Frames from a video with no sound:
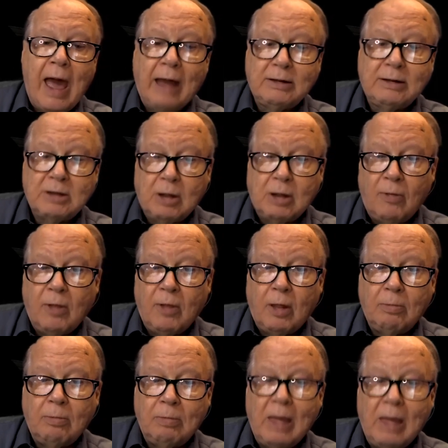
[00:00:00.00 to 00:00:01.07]
at, on
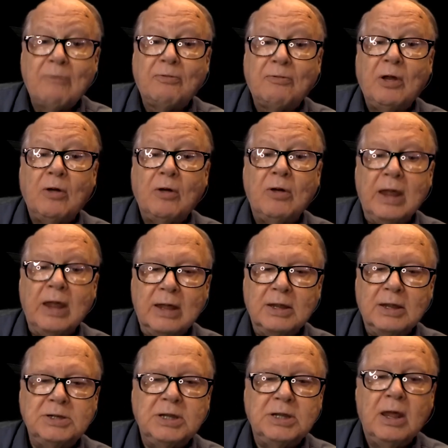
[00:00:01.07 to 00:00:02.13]
the left, there
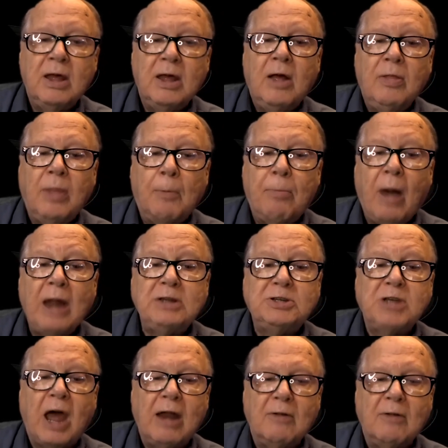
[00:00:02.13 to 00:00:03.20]
is the bright
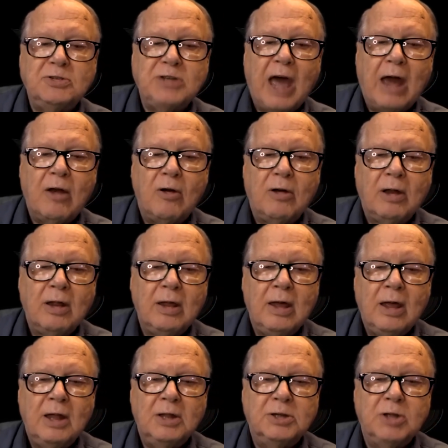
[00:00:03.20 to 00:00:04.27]
side of Saturn.
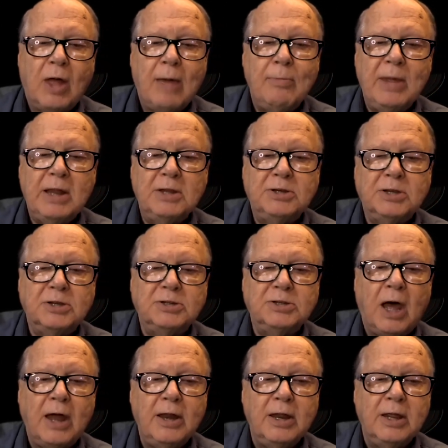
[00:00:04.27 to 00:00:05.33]
And so that means the
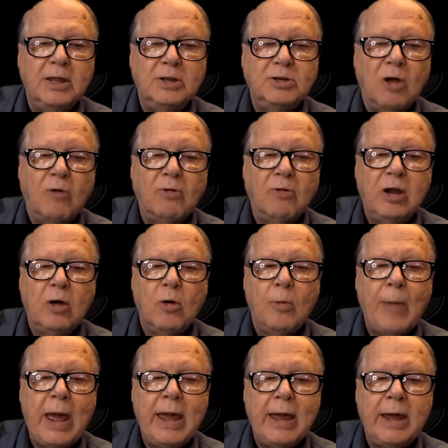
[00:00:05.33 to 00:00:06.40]
sun is over here where
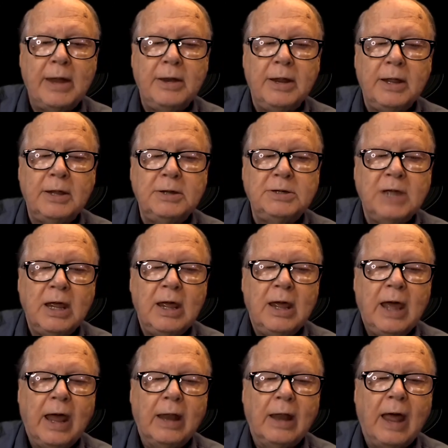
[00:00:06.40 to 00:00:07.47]
my hand is,
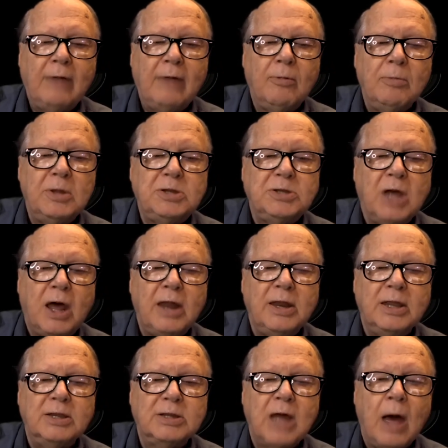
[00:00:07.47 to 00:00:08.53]
and light from the
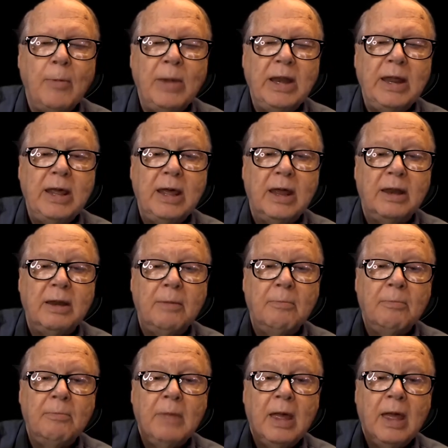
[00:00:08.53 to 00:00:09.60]
sun is coming in
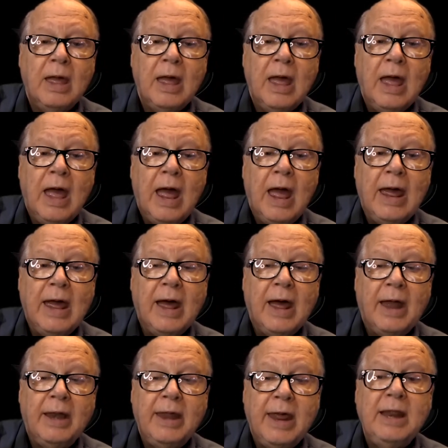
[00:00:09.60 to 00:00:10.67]

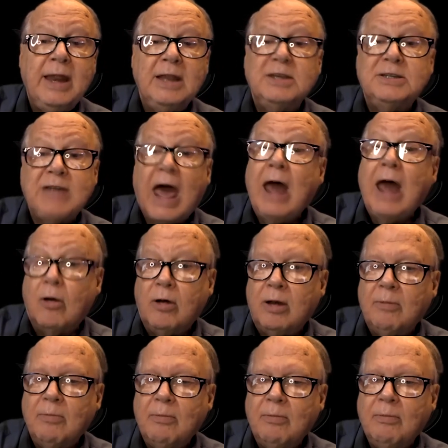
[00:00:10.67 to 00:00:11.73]
and hitting Saturn.
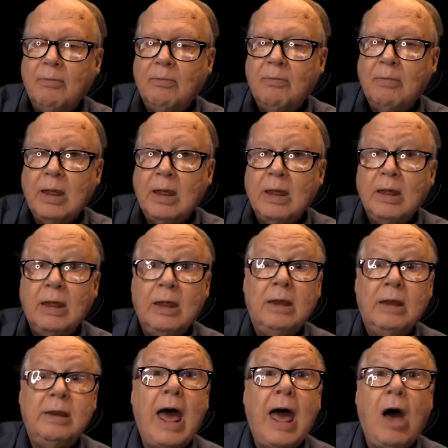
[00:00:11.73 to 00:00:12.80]

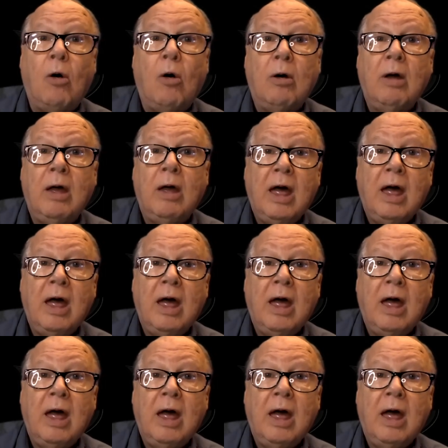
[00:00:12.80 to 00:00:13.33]
Now,